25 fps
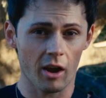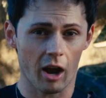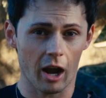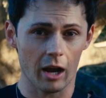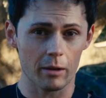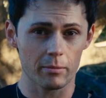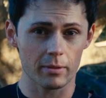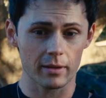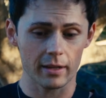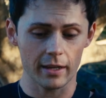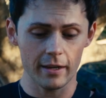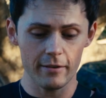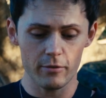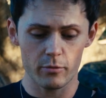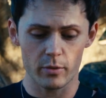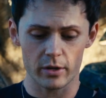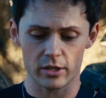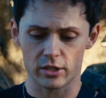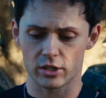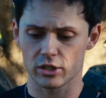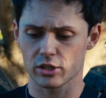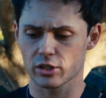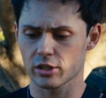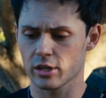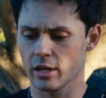I believe,
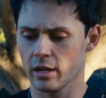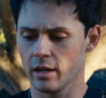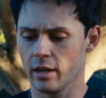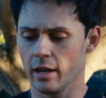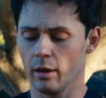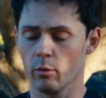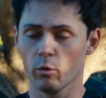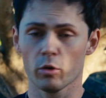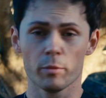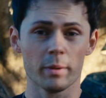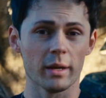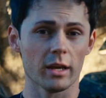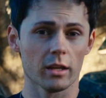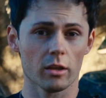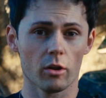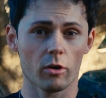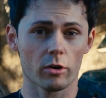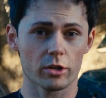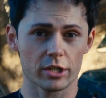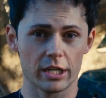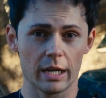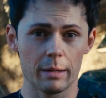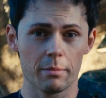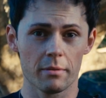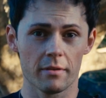which would be a
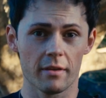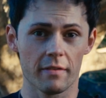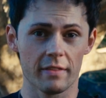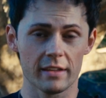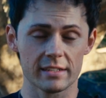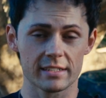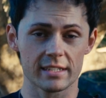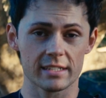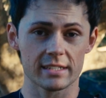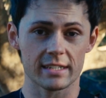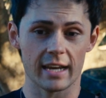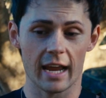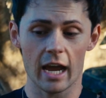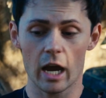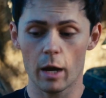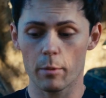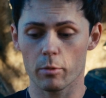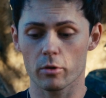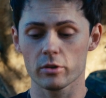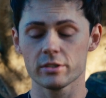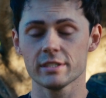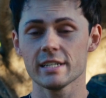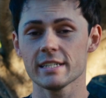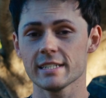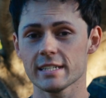lot cheaper than this is now,
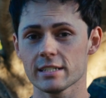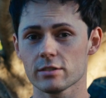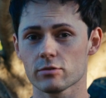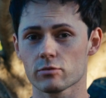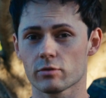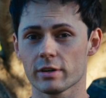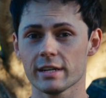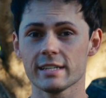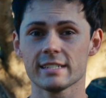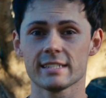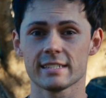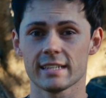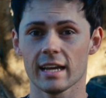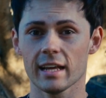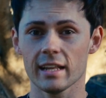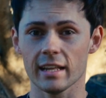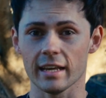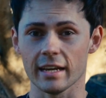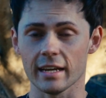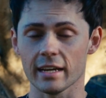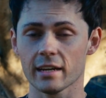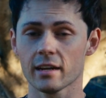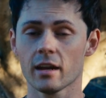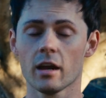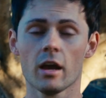because this is
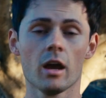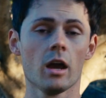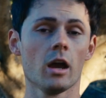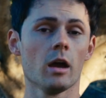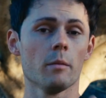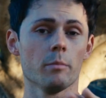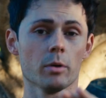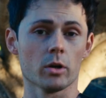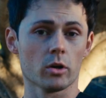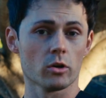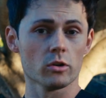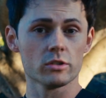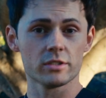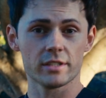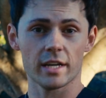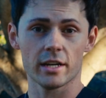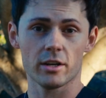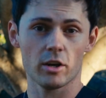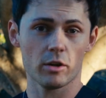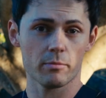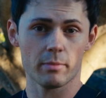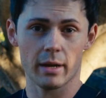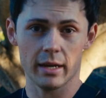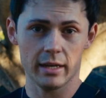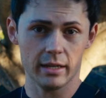reselling, because they
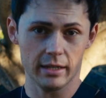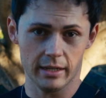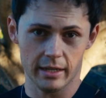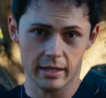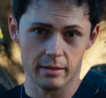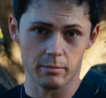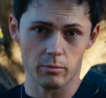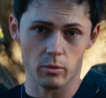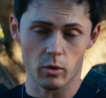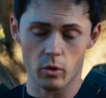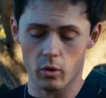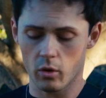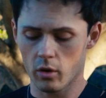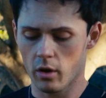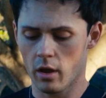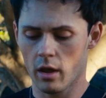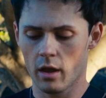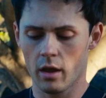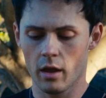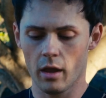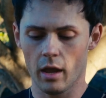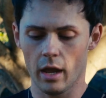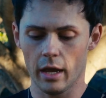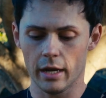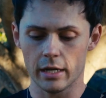don't make it anymore.
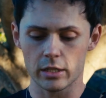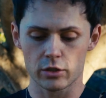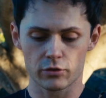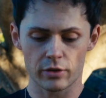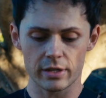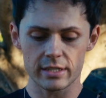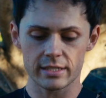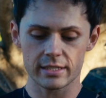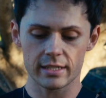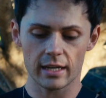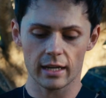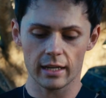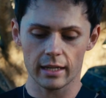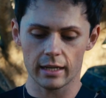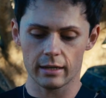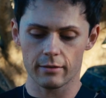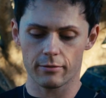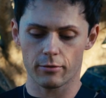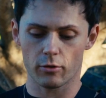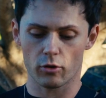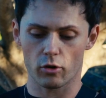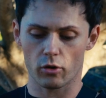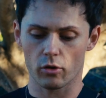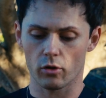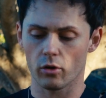It is reselling
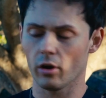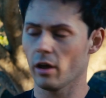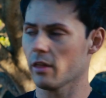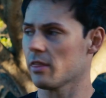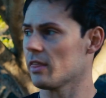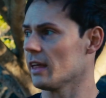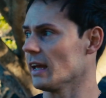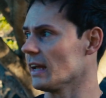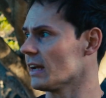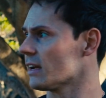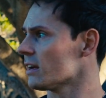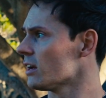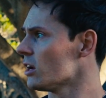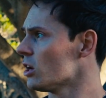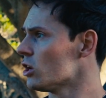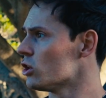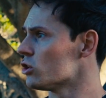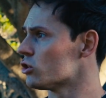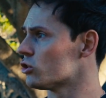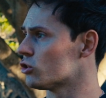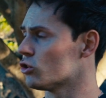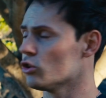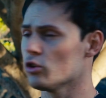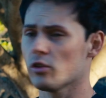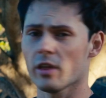for, I think,
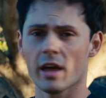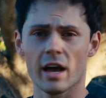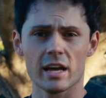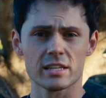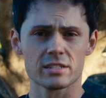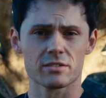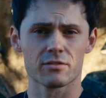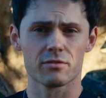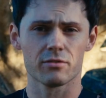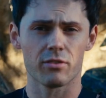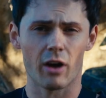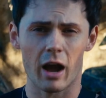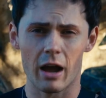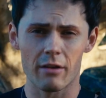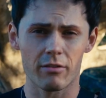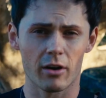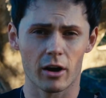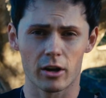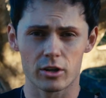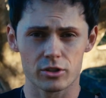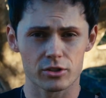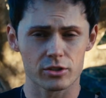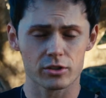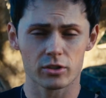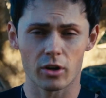
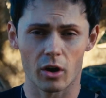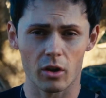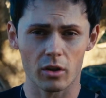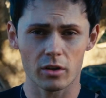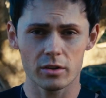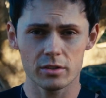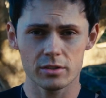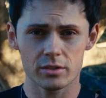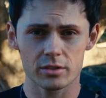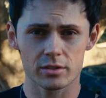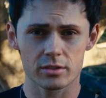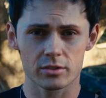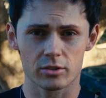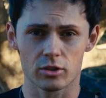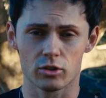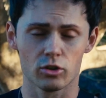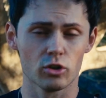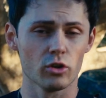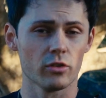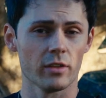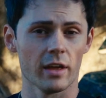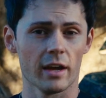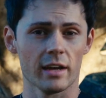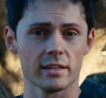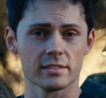$2,500 to
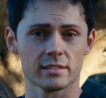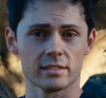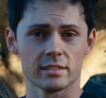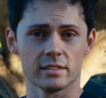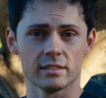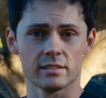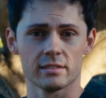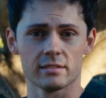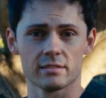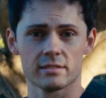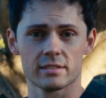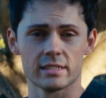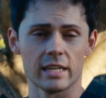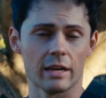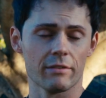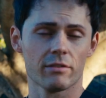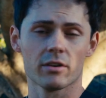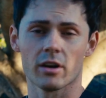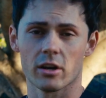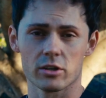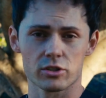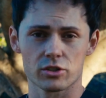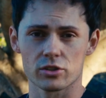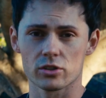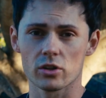
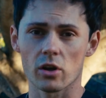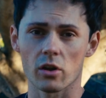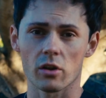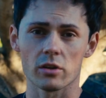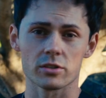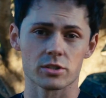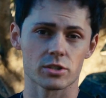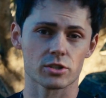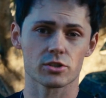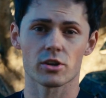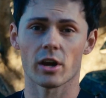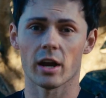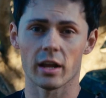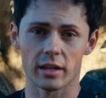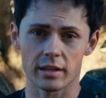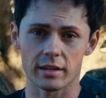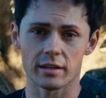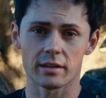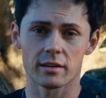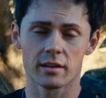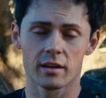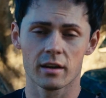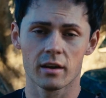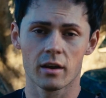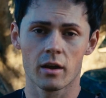$2,700 Australian.